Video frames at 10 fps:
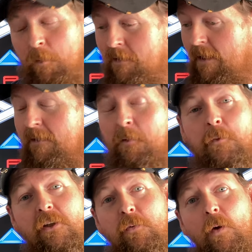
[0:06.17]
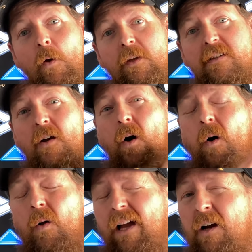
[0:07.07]
with technical difficulties
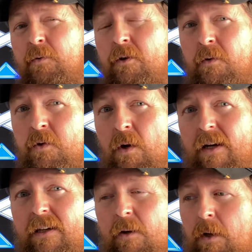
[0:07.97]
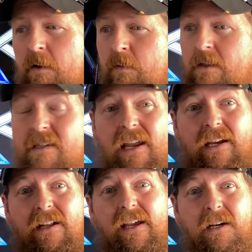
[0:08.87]
all afternoon trying to get ready for this,
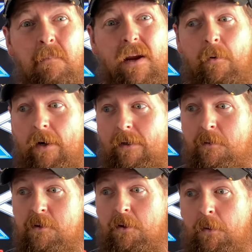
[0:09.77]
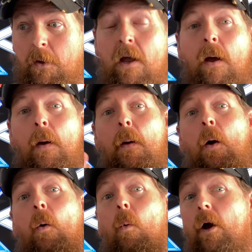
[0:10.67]
and I had a migraine. So
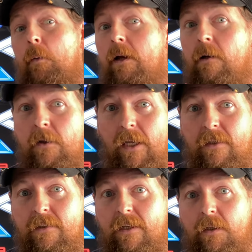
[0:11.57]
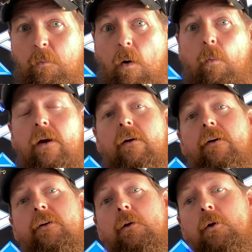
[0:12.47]
what are we going to look at today? Well, we are
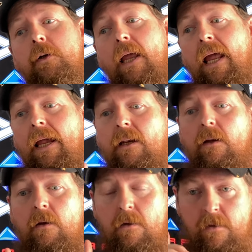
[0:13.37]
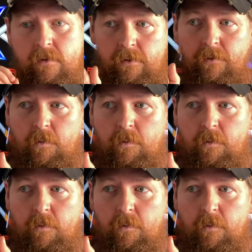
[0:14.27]
going to look at